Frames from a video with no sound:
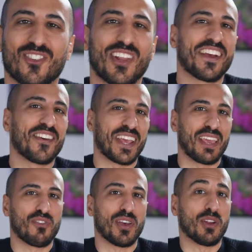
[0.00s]
Today I'm going to
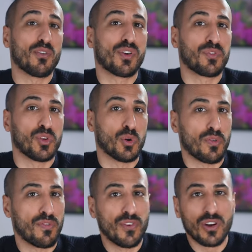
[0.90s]
give you an overview
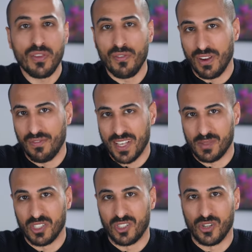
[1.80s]
of 33
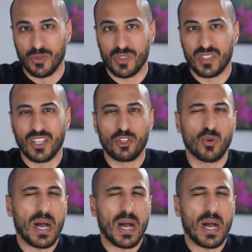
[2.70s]
investment terms that you